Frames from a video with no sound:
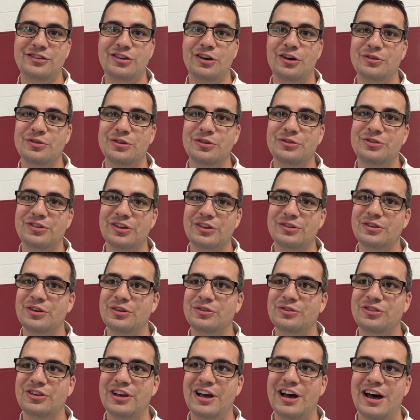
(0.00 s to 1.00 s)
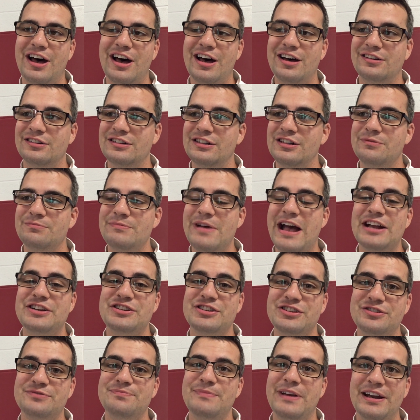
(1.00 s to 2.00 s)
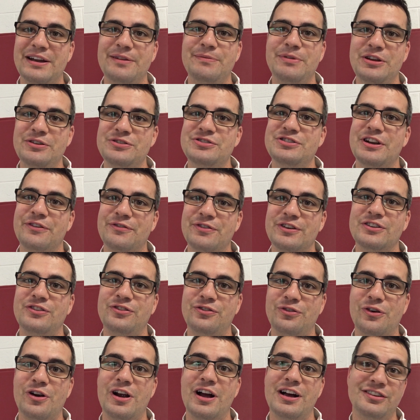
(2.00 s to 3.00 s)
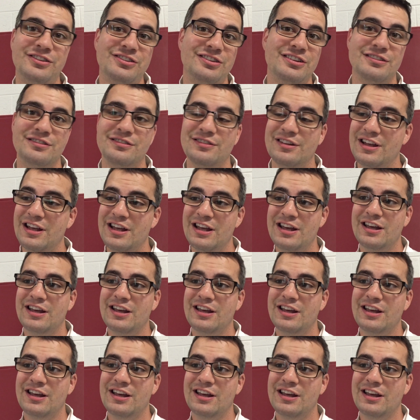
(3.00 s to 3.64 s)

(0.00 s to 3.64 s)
So those those uh, matches made a huge difference for us and